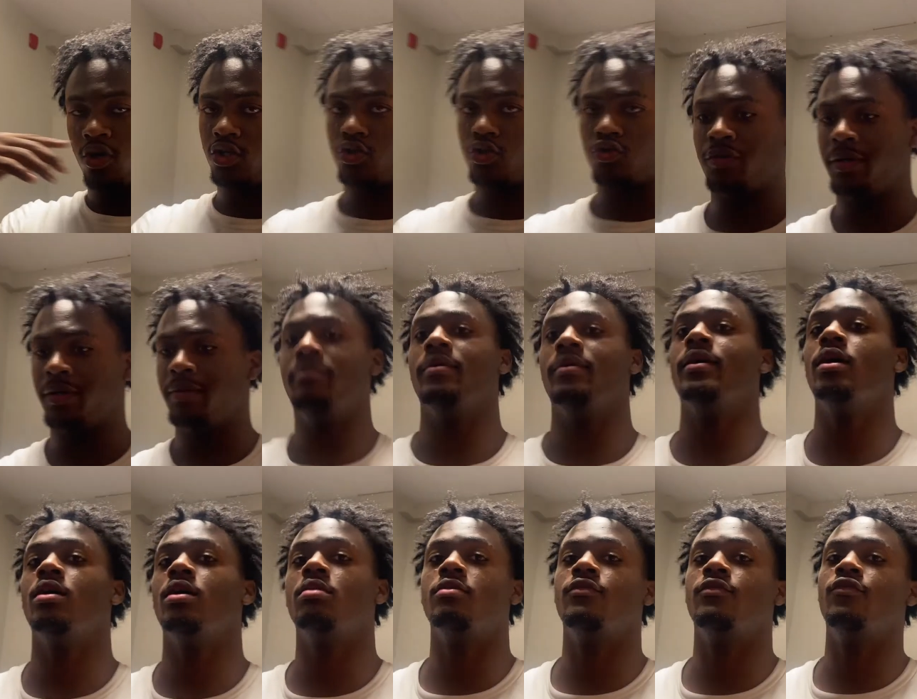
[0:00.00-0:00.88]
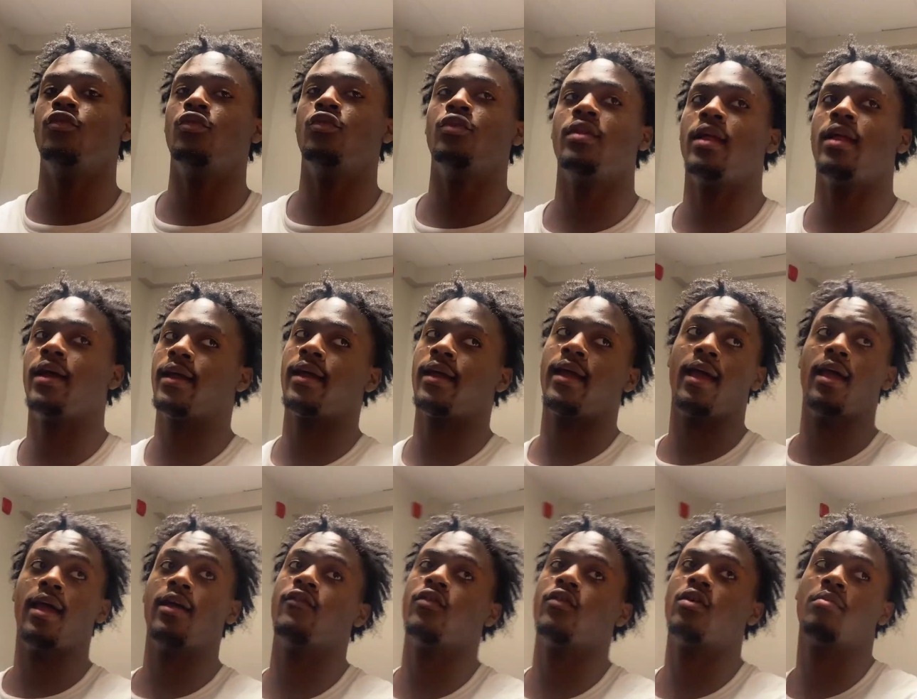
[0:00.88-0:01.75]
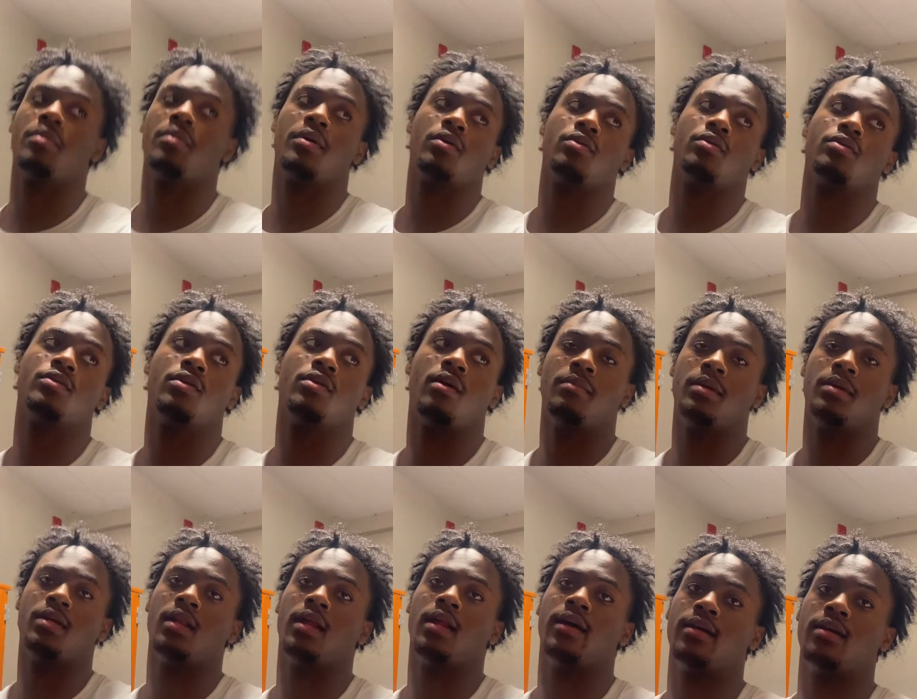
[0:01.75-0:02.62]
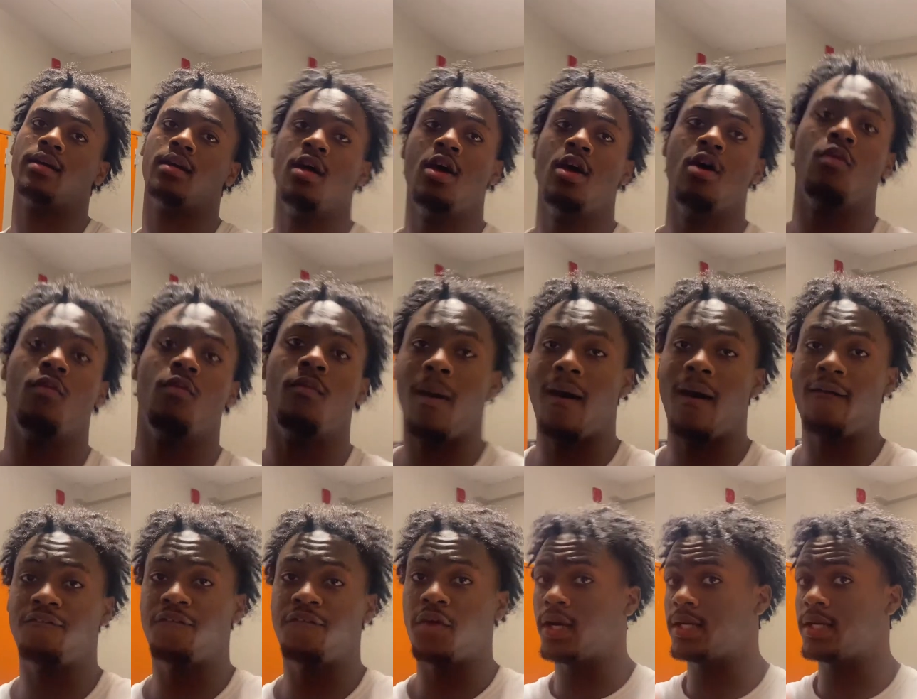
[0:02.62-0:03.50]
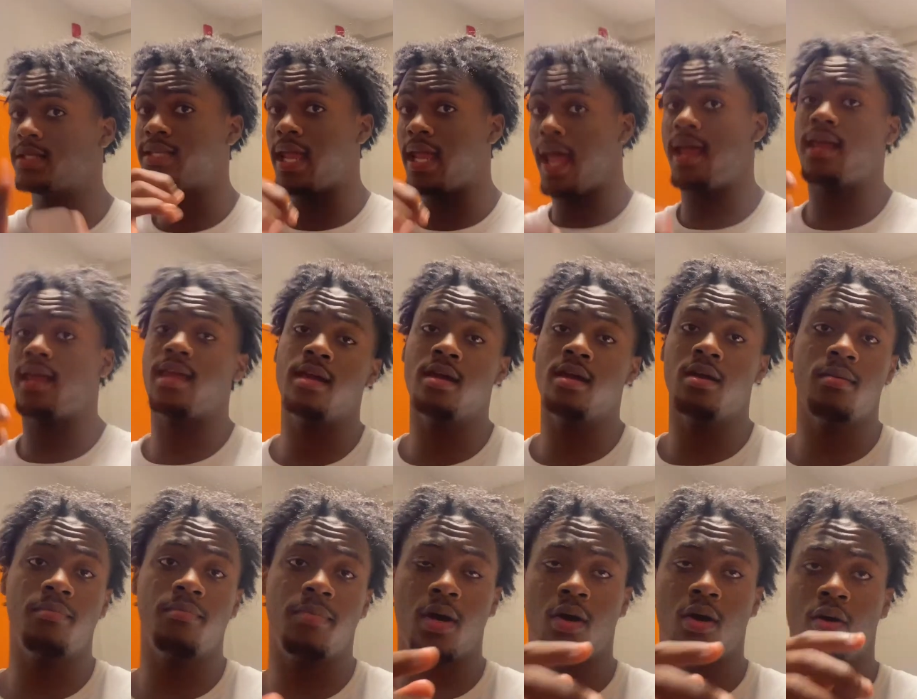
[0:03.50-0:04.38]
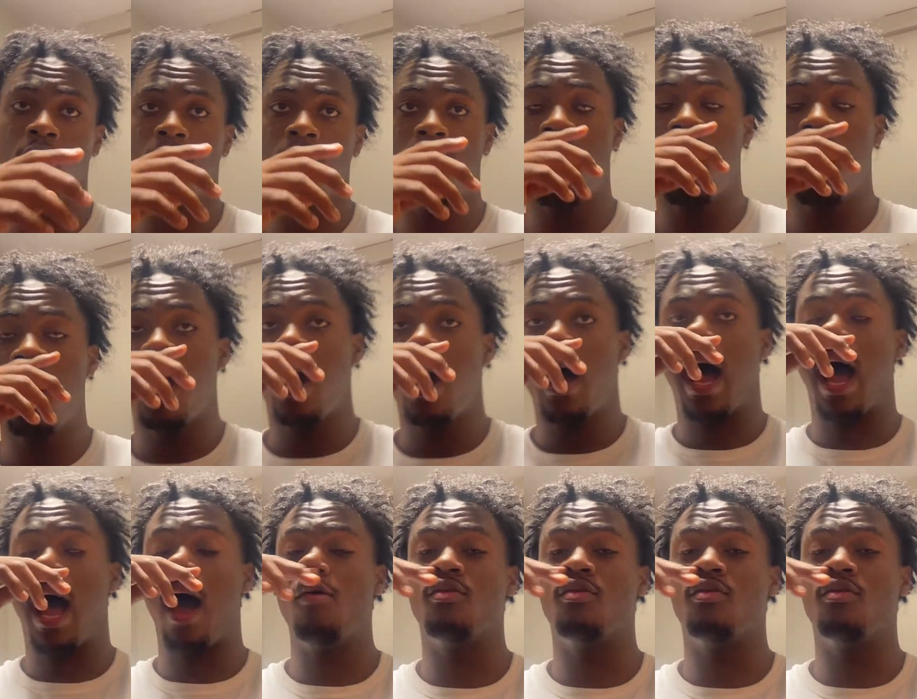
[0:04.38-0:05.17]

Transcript: a twin bed before, like, ever, bro. So, I mean, like, my first day here, bro, I